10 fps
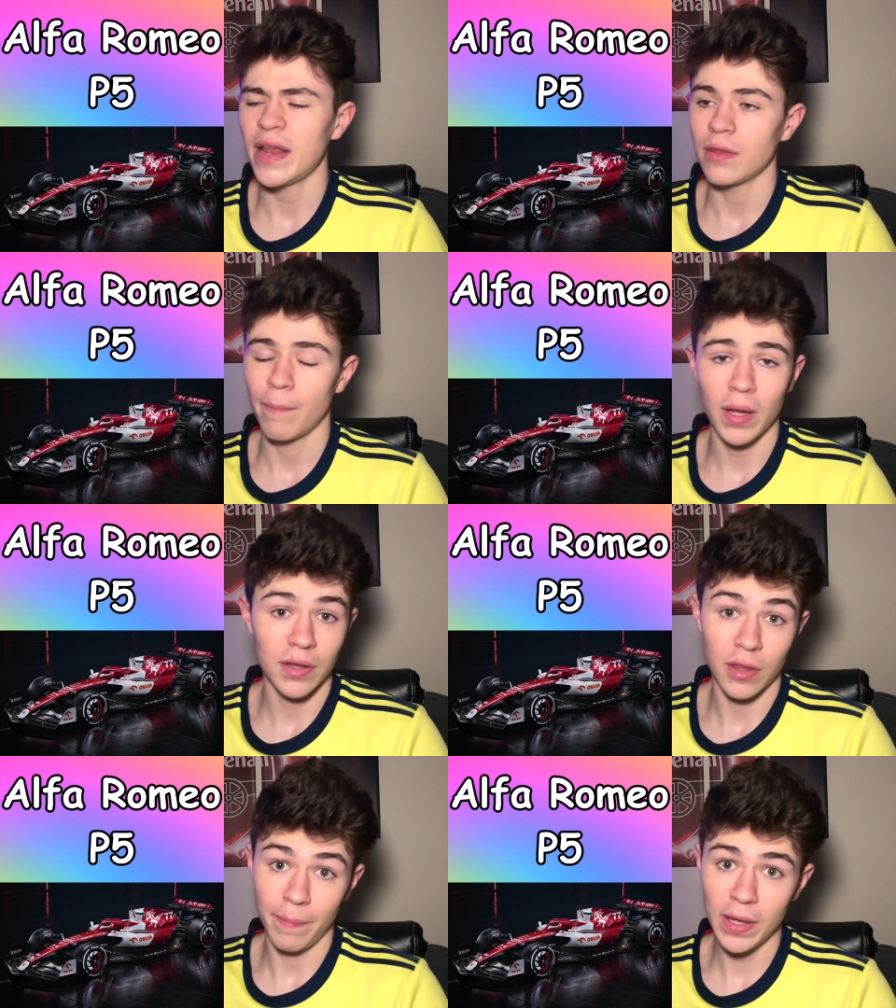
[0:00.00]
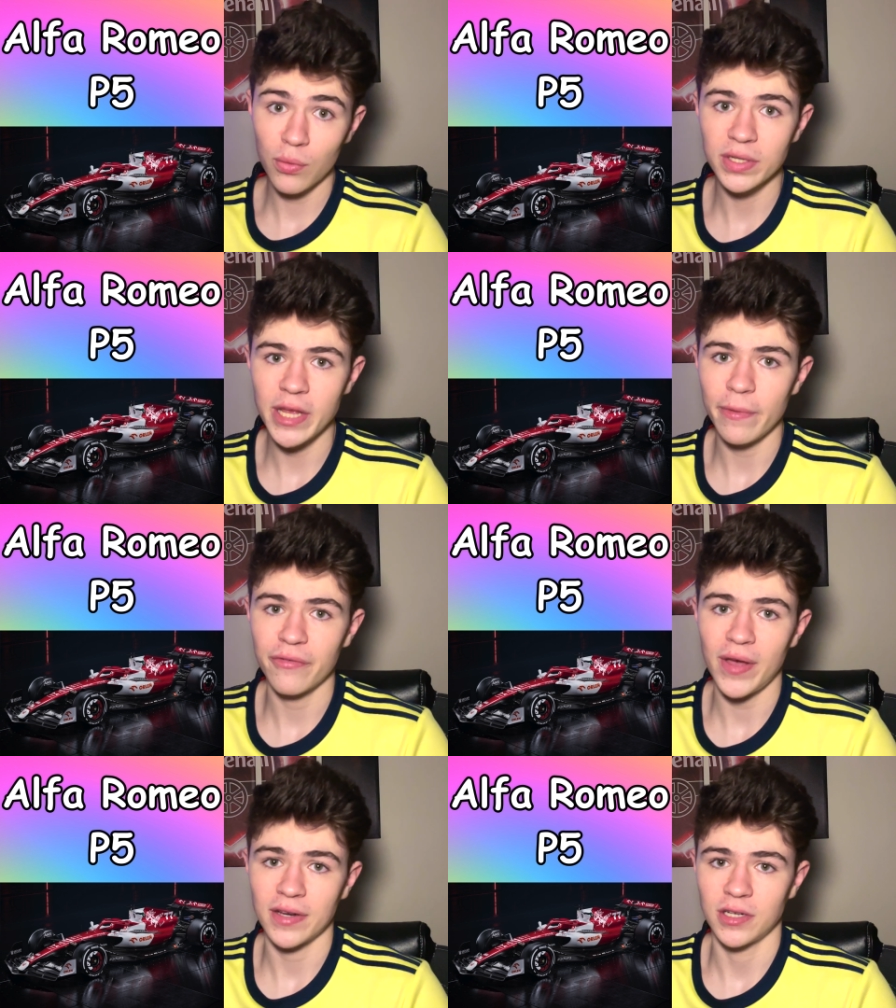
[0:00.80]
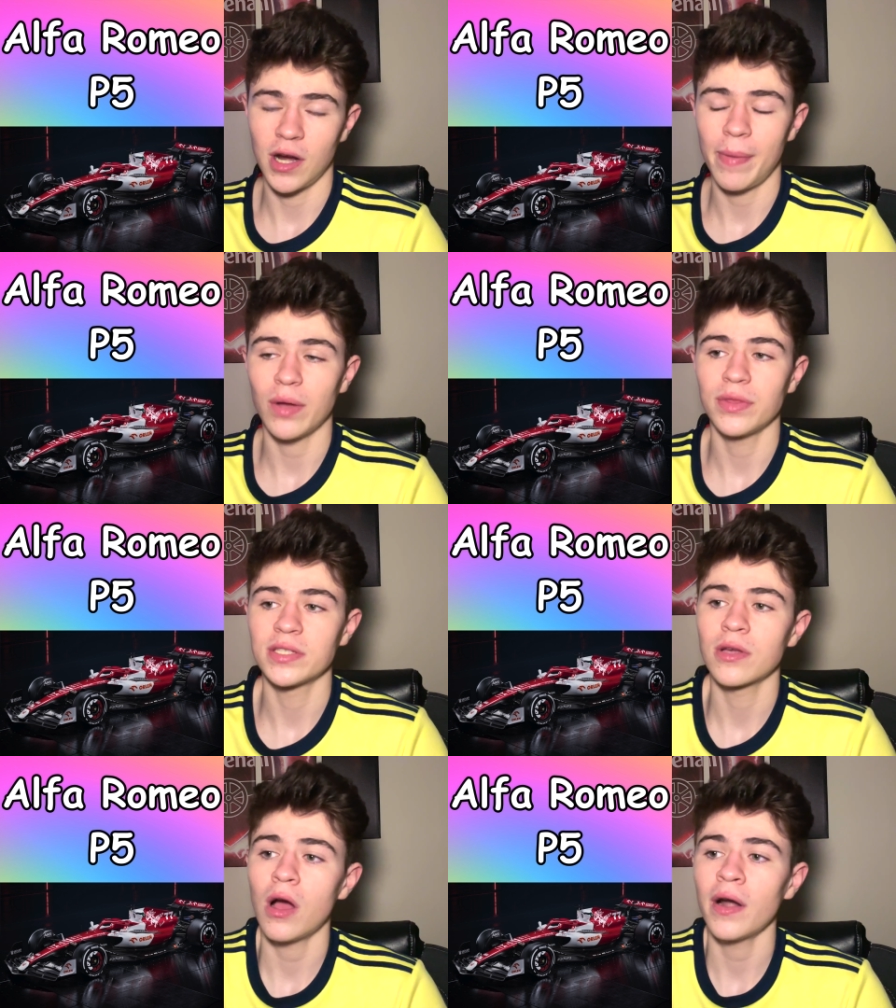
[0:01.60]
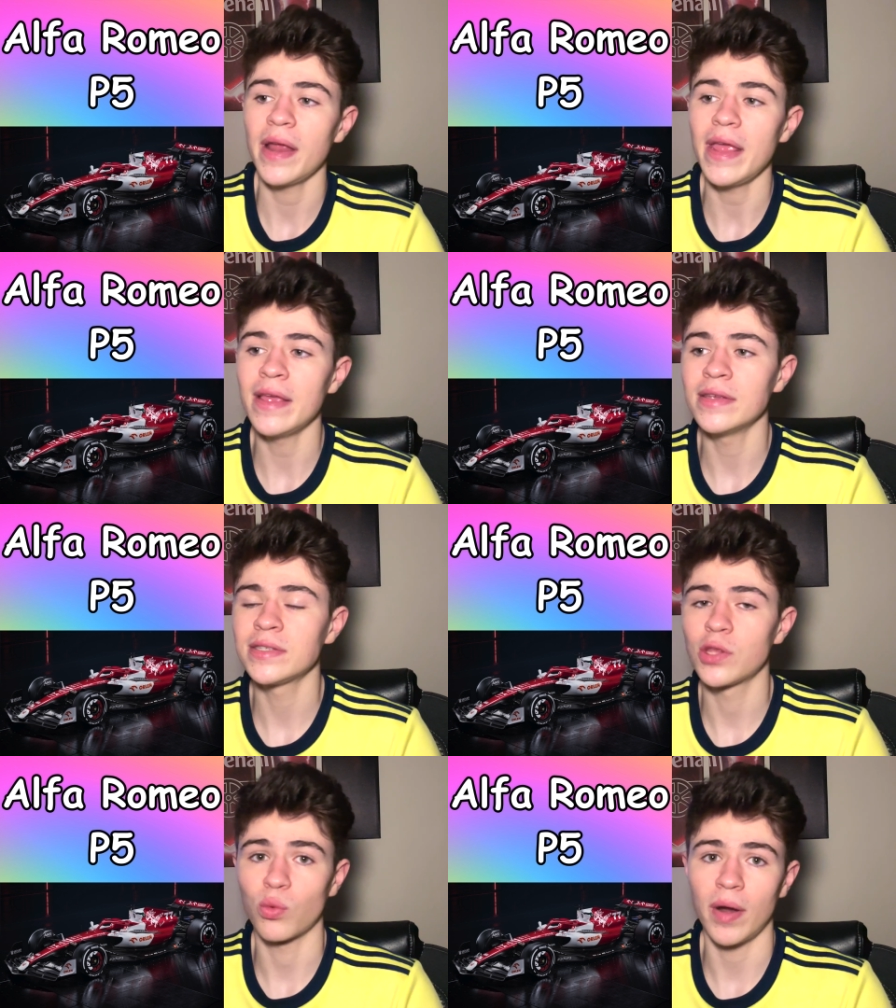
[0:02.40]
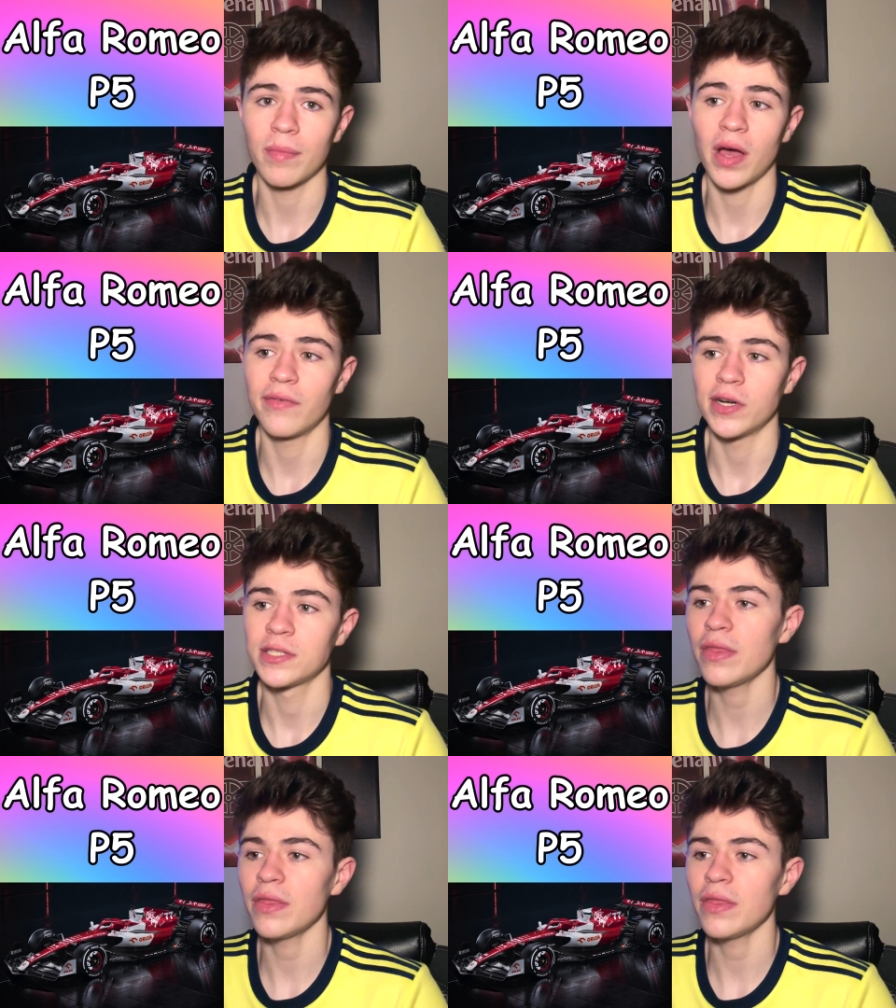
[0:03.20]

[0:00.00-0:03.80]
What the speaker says: But the big redeeming factor about this car is the rim covers.